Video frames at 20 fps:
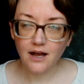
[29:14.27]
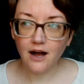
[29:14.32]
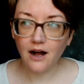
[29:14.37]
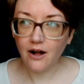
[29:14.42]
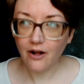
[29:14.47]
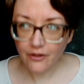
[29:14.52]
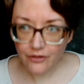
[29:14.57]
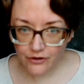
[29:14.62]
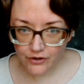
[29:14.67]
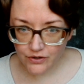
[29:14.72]

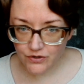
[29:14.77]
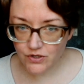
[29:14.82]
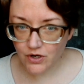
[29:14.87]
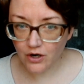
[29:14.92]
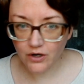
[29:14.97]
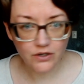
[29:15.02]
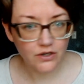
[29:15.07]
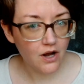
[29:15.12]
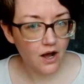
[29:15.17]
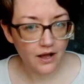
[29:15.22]
Others
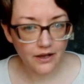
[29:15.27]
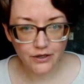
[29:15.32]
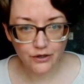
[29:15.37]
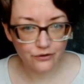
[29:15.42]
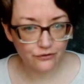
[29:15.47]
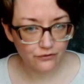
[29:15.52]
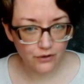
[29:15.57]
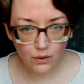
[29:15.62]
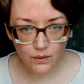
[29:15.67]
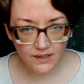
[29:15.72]
are not your
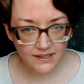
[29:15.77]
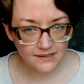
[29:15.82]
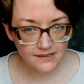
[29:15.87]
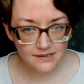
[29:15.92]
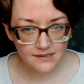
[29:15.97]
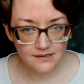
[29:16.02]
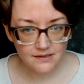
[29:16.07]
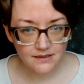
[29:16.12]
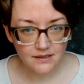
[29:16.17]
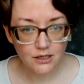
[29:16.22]

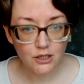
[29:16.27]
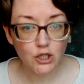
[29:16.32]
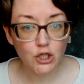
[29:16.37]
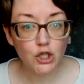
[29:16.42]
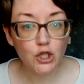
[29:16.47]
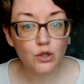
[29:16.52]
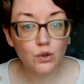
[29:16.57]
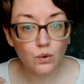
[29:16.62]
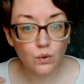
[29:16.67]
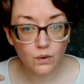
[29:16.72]
focus.
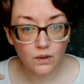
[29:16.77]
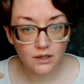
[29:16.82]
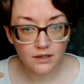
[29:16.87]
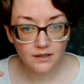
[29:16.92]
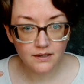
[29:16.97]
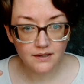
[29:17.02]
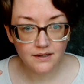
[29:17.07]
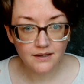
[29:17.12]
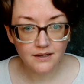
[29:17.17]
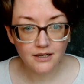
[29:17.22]
You,
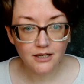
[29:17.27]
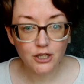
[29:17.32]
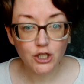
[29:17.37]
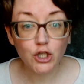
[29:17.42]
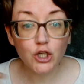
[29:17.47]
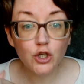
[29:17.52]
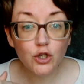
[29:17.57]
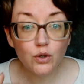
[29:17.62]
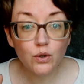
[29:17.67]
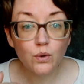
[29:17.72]

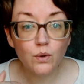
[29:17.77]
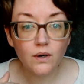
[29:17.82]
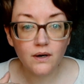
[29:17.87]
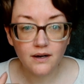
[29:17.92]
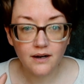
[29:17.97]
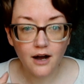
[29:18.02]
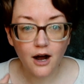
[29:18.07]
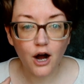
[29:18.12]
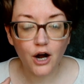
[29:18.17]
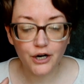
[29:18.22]
you
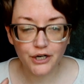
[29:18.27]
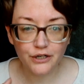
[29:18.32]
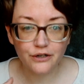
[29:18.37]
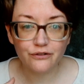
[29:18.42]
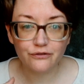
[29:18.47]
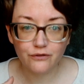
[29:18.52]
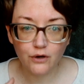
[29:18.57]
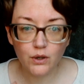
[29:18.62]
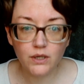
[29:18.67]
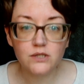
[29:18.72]
are your
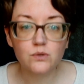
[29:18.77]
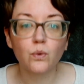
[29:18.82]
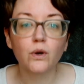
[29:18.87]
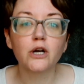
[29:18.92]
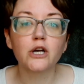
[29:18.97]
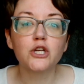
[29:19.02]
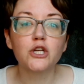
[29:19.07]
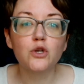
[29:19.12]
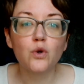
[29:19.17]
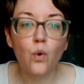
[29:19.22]
focus. What
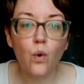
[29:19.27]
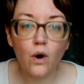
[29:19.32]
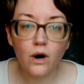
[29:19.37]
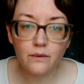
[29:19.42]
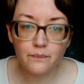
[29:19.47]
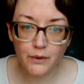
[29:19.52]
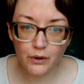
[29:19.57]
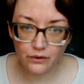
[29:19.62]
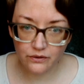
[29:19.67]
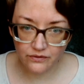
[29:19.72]
are your
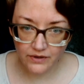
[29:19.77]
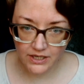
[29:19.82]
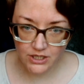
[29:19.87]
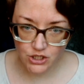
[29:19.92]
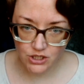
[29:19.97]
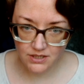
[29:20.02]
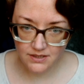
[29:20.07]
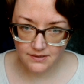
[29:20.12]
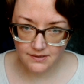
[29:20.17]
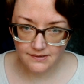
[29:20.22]

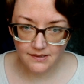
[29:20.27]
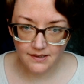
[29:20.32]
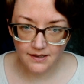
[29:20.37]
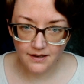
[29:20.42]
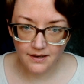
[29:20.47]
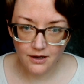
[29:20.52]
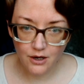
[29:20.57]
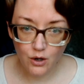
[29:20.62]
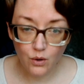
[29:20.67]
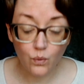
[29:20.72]
motivations?
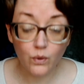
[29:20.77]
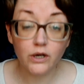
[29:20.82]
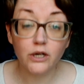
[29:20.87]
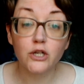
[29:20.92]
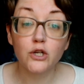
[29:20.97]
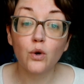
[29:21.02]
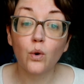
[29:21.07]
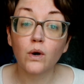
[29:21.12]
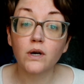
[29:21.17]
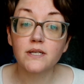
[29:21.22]
What are
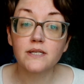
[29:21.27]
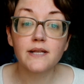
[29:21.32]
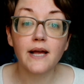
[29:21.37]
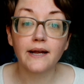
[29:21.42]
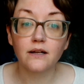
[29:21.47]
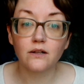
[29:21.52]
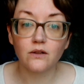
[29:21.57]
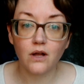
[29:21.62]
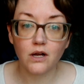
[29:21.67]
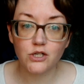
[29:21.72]
your
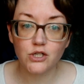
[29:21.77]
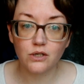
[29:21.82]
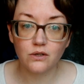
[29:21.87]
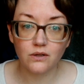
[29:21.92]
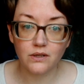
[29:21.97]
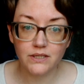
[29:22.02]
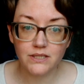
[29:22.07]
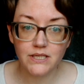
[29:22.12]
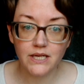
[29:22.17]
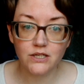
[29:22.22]
psychological
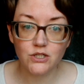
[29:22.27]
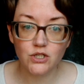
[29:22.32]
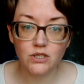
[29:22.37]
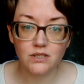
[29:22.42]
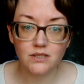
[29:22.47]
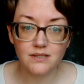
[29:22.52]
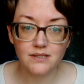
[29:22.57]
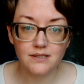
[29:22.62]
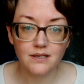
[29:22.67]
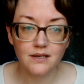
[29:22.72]

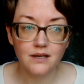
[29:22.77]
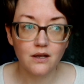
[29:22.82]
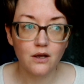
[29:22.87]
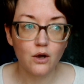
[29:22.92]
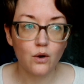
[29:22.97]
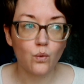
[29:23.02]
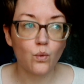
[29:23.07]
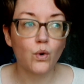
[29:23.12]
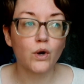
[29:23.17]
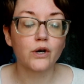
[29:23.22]
intentions?
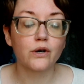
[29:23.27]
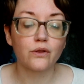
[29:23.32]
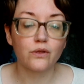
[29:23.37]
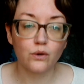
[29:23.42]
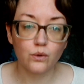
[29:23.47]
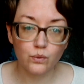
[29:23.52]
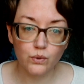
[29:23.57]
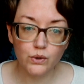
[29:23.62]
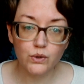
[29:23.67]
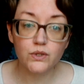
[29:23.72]
What are the
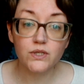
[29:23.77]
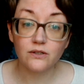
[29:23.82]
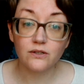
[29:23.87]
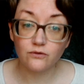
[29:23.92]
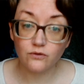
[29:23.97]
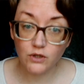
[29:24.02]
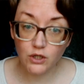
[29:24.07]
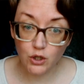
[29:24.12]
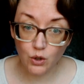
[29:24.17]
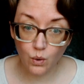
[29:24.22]
roots
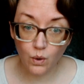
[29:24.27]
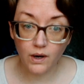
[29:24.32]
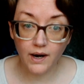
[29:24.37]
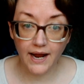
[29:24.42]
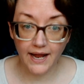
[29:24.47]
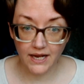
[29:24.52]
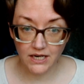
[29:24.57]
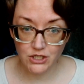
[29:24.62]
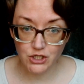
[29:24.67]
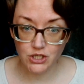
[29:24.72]
of your
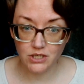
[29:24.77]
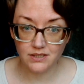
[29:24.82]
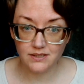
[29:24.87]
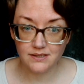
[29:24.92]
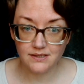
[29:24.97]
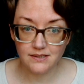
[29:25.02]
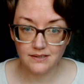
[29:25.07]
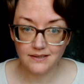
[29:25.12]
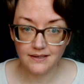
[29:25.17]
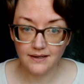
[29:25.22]

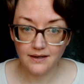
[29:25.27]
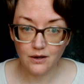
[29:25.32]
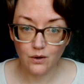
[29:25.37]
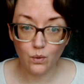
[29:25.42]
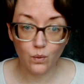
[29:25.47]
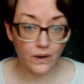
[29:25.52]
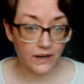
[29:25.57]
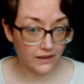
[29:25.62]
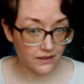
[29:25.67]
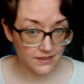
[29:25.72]
actions?
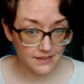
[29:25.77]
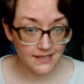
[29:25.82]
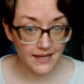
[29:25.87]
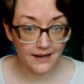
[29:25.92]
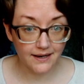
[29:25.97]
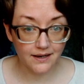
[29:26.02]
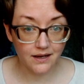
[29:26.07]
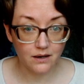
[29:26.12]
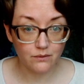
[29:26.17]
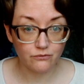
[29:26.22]
Where does
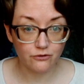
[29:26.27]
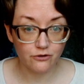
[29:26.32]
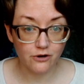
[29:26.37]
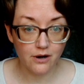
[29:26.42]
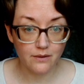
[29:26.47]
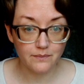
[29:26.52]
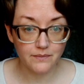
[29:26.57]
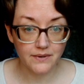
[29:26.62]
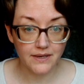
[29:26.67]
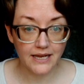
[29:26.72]
that come from?